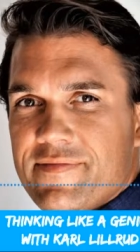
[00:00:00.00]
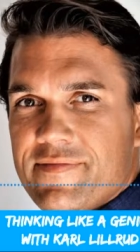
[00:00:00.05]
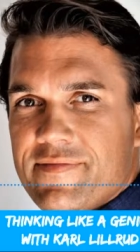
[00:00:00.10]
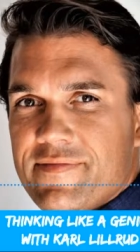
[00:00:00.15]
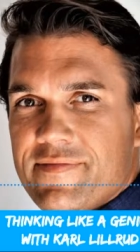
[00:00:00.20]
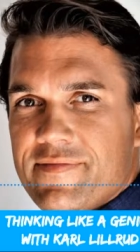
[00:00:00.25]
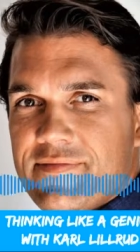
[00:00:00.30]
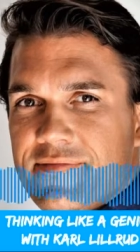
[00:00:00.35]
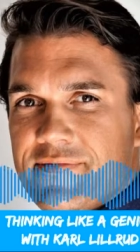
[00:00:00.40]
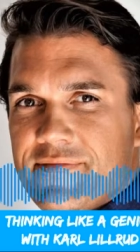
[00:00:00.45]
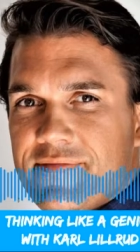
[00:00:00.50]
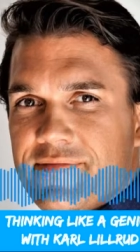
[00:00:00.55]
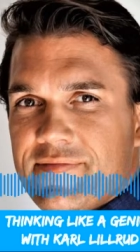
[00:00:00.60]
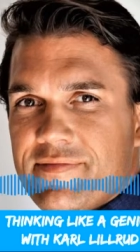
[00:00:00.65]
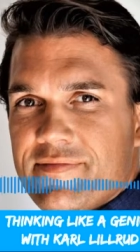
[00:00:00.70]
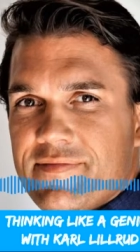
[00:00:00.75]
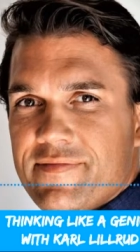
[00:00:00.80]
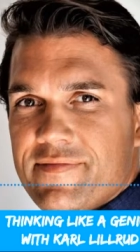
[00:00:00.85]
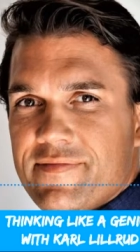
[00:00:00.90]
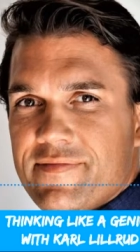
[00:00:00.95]

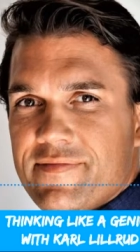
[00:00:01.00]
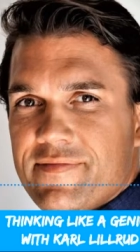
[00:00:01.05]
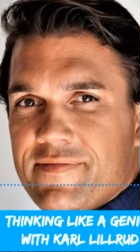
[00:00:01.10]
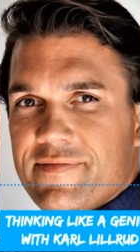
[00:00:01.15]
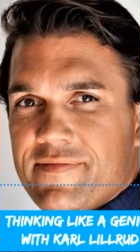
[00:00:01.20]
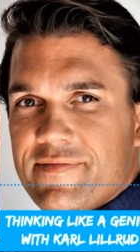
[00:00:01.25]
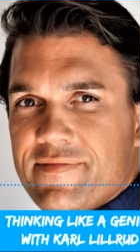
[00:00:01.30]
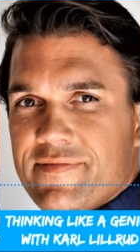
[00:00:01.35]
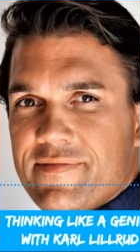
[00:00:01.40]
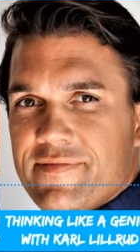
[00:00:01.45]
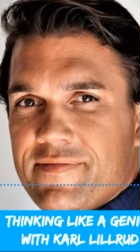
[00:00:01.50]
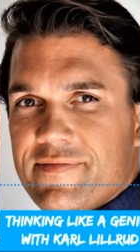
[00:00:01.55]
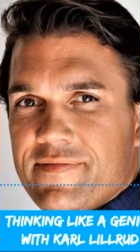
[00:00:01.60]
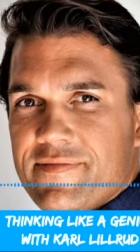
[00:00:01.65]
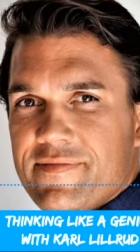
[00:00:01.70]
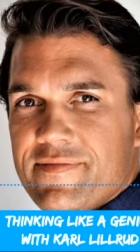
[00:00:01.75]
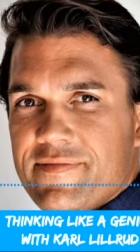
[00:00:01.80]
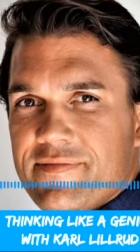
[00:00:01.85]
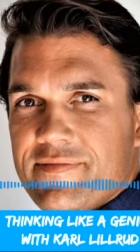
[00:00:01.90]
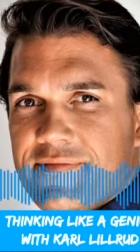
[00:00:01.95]
Um,
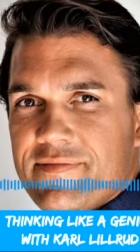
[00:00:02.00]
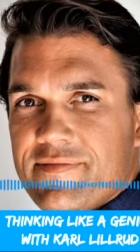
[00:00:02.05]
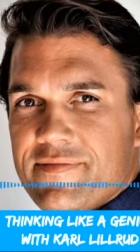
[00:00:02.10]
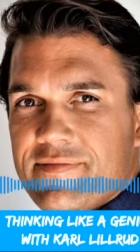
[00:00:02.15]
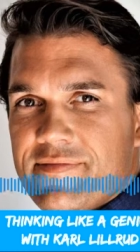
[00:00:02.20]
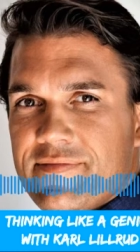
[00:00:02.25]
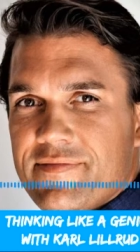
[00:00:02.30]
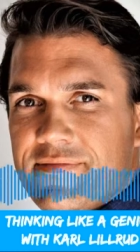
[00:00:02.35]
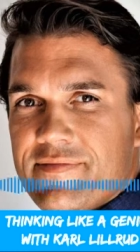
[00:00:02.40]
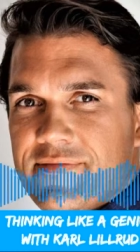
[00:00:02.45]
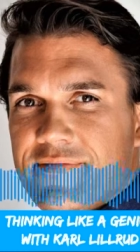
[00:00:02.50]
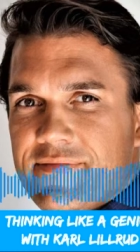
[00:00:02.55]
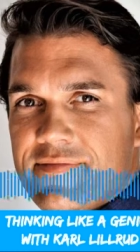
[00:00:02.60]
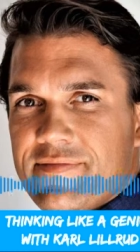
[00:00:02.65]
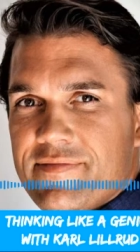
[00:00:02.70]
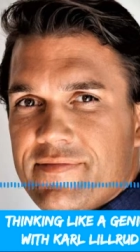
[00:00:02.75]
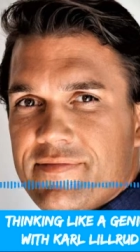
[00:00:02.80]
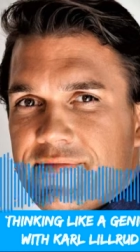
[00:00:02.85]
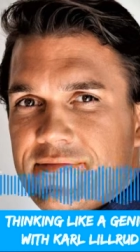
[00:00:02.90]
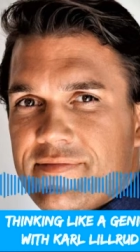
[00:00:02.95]
with people that I
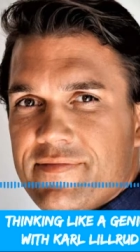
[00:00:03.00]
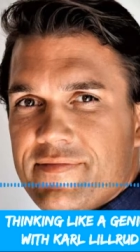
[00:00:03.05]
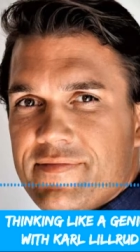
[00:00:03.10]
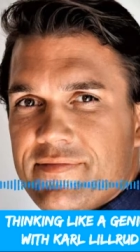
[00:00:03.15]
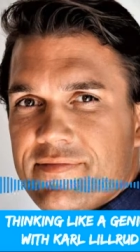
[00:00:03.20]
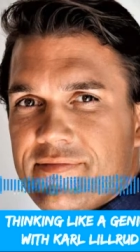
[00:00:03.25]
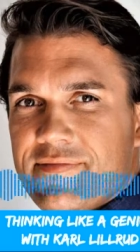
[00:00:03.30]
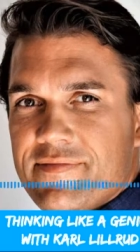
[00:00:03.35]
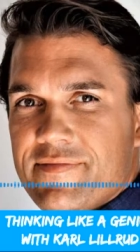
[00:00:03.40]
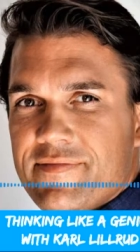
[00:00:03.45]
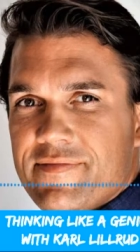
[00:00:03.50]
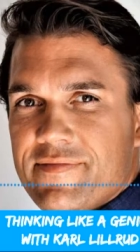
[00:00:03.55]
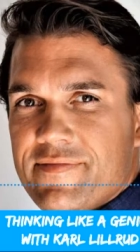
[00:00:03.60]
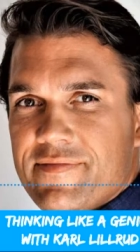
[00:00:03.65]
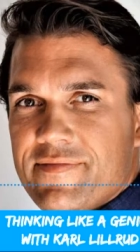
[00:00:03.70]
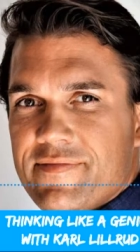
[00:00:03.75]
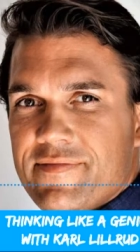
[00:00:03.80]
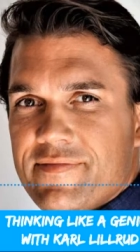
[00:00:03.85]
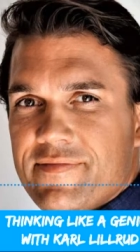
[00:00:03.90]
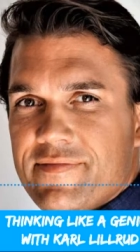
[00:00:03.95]
work with,
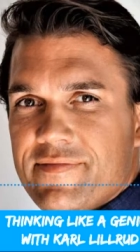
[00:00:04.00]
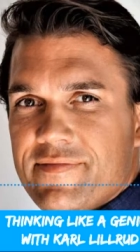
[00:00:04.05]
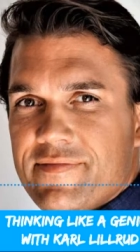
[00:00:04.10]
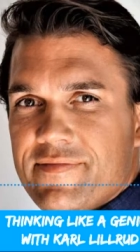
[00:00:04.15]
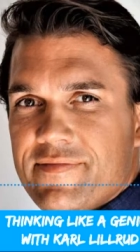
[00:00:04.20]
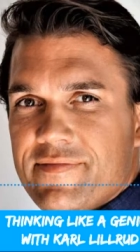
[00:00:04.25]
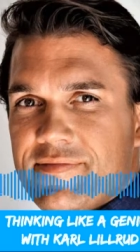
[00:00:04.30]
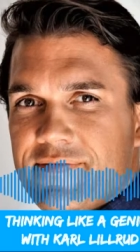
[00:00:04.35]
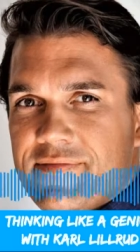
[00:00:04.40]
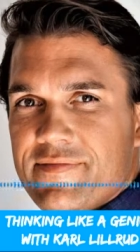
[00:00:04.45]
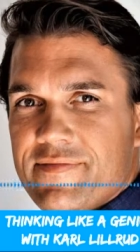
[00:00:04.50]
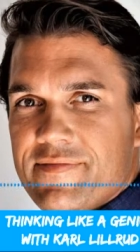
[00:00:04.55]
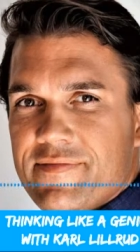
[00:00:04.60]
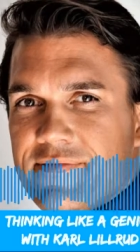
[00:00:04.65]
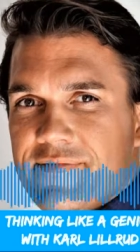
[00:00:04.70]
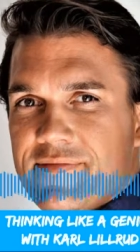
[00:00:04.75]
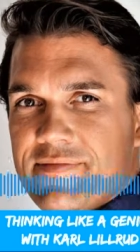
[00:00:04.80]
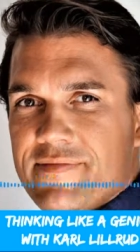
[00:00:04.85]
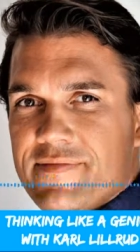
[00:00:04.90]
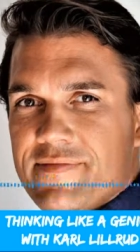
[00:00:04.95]
I
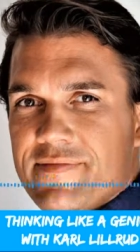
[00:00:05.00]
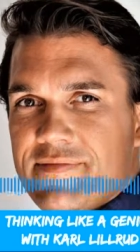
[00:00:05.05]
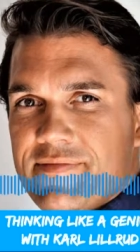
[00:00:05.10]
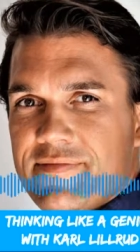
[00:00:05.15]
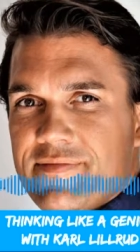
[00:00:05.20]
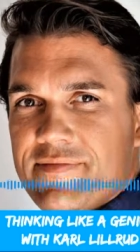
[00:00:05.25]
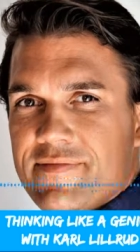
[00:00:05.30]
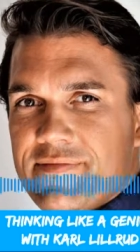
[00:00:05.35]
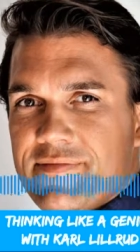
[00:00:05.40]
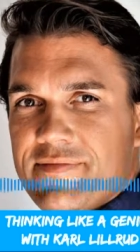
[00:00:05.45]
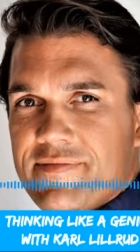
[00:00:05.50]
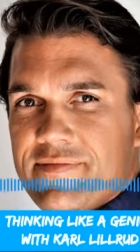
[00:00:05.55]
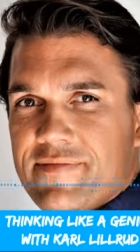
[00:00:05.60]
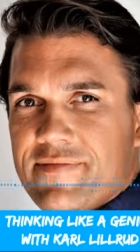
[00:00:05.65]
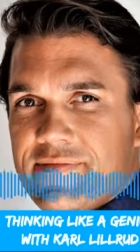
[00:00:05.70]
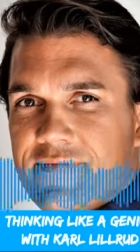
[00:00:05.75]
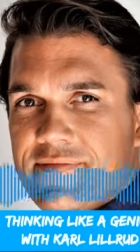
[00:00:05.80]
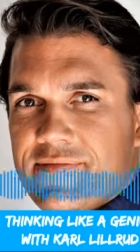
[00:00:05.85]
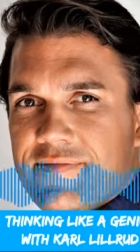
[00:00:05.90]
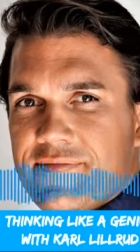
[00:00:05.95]
try to
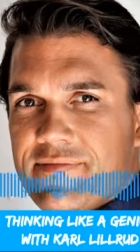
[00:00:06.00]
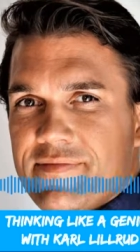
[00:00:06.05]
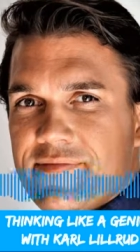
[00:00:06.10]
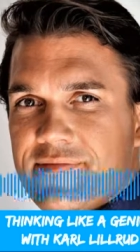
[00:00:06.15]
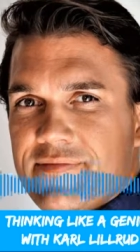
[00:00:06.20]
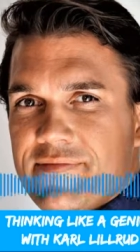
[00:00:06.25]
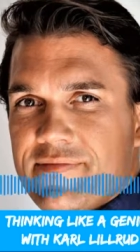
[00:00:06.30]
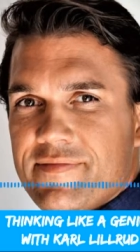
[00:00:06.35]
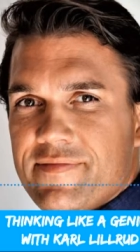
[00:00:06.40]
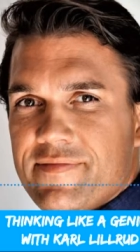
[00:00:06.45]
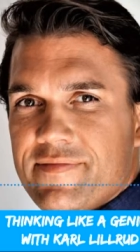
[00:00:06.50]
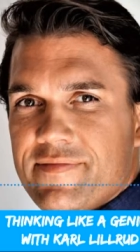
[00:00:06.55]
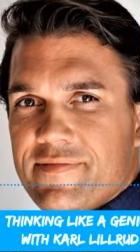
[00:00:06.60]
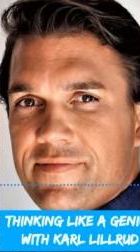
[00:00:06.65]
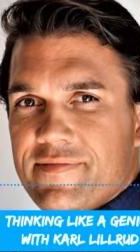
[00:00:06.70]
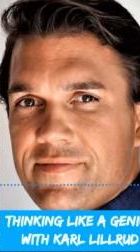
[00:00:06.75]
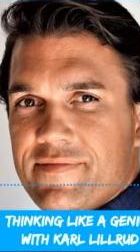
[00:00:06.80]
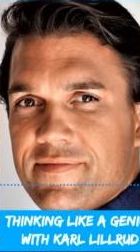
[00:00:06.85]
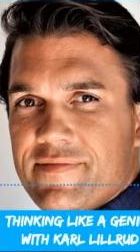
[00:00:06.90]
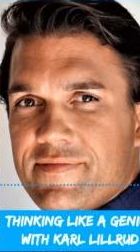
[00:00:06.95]
inspire them
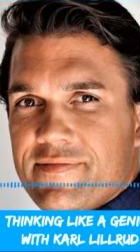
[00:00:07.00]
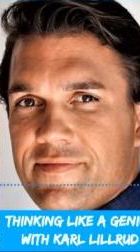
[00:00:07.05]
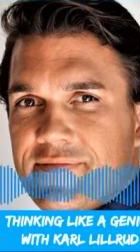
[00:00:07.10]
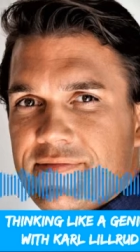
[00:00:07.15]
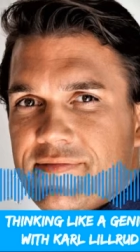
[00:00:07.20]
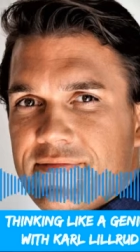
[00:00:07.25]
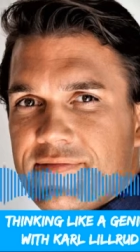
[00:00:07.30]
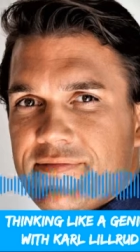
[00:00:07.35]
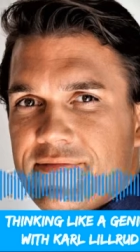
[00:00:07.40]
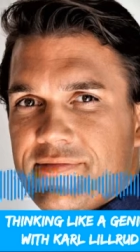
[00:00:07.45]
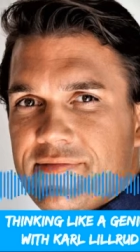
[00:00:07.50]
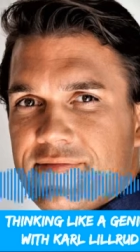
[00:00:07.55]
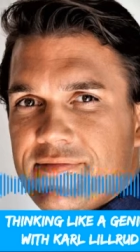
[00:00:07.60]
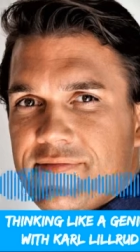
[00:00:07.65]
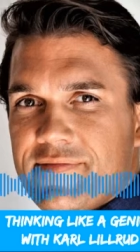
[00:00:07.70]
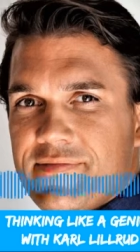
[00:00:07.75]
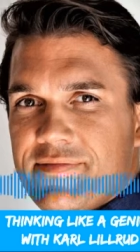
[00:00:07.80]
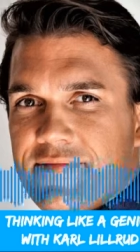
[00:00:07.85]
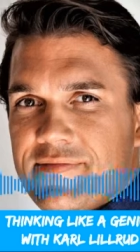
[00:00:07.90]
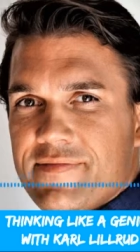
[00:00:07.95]
uh,
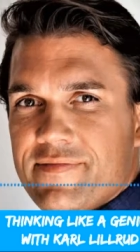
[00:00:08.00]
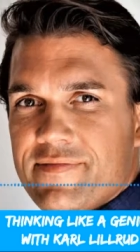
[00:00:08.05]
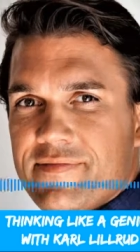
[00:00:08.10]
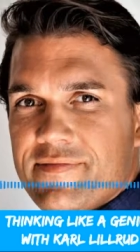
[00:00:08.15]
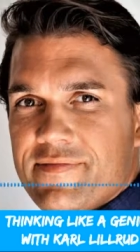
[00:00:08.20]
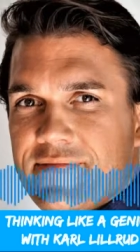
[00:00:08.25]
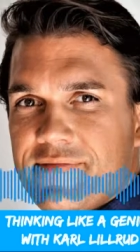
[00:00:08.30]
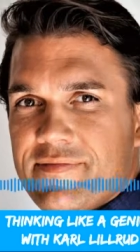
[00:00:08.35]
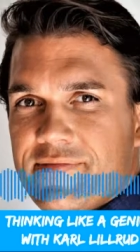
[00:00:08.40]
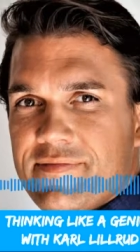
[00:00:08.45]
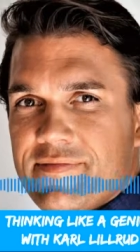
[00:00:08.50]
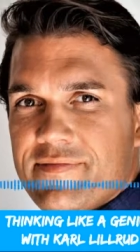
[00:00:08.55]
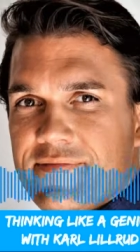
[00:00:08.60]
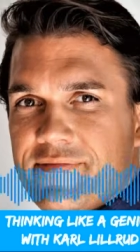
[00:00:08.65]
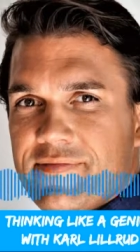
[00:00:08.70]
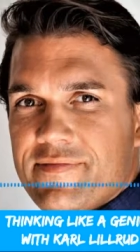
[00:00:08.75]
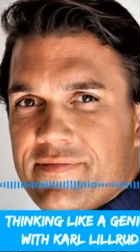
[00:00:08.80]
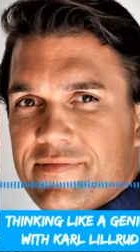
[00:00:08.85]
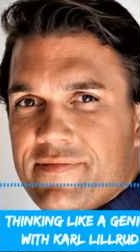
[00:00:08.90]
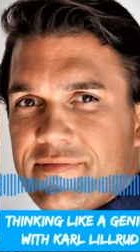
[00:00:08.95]
and not tell them
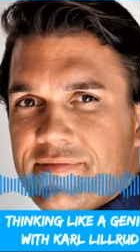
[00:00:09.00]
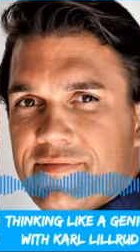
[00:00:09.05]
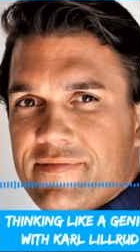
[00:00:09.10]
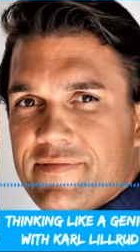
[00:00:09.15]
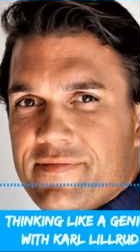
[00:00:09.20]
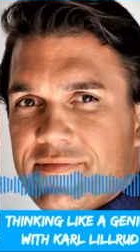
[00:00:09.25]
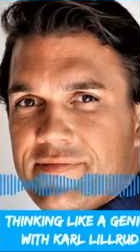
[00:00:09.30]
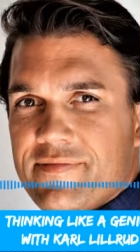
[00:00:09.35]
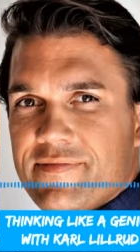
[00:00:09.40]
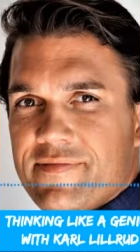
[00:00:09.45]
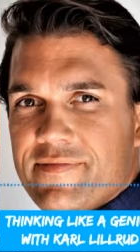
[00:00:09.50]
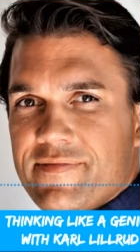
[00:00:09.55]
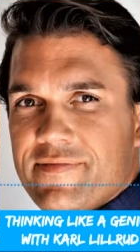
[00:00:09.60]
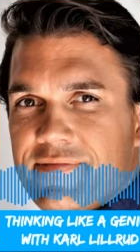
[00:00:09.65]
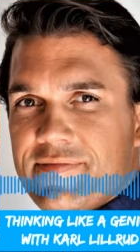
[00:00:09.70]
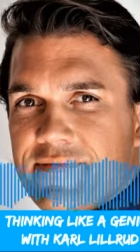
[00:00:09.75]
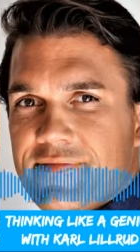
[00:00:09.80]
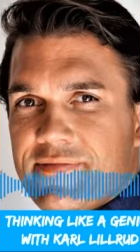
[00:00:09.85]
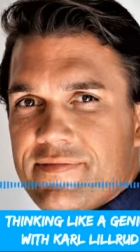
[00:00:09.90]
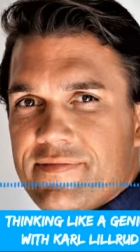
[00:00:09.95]
how to do things,
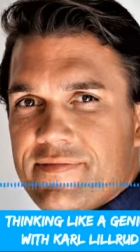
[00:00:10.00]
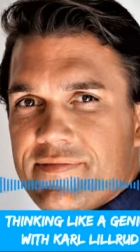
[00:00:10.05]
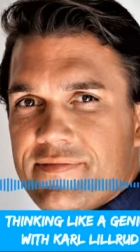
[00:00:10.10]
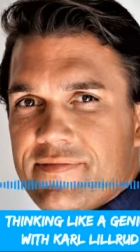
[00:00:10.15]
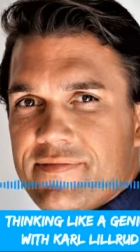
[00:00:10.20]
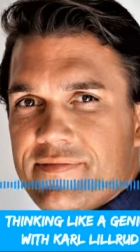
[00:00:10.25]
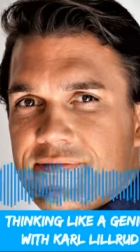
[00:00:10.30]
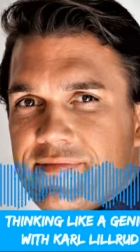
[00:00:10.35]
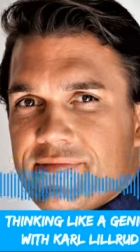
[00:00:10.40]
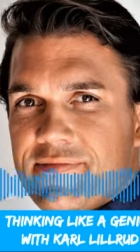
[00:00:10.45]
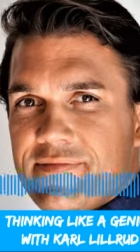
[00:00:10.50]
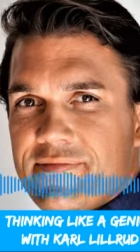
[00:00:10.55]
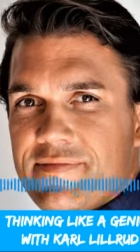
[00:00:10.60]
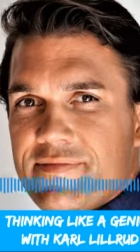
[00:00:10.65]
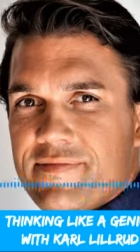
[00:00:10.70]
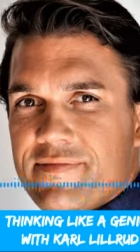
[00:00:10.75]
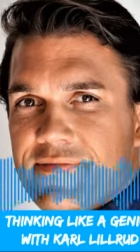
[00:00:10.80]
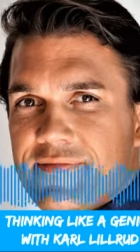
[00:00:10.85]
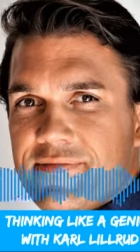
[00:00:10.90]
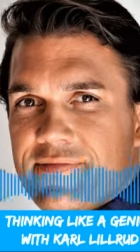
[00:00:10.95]
but actually show mm-hmm. them
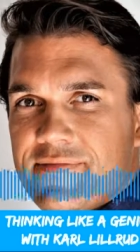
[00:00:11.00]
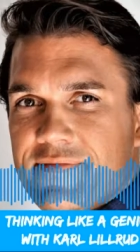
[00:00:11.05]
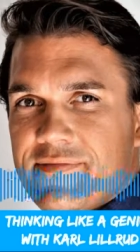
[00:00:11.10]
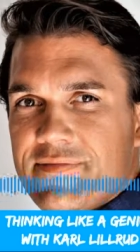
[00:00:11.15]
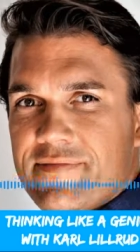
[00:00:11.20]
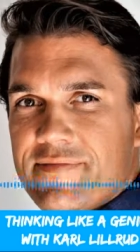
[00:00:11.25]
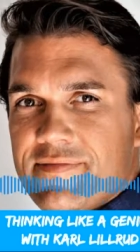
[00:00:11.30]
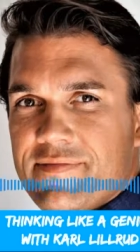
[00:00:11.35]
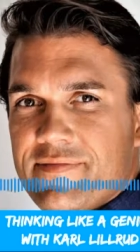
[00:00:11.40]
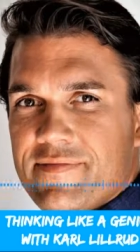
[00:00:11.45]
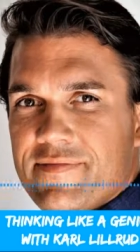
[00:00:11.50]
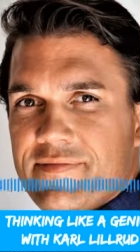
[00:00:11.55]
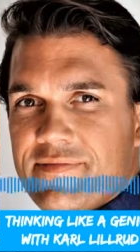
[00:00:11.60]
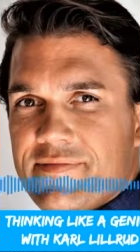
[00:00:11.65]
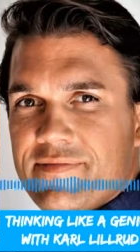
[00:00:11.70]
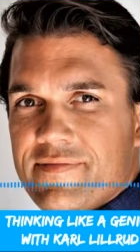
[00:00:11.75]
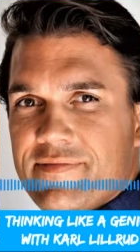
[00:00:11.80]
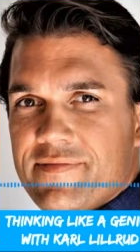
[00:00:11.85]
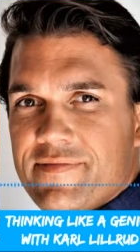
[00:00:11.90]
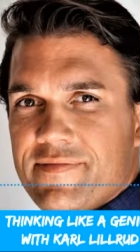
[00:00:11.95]
how I do
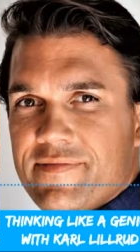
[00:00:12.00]
things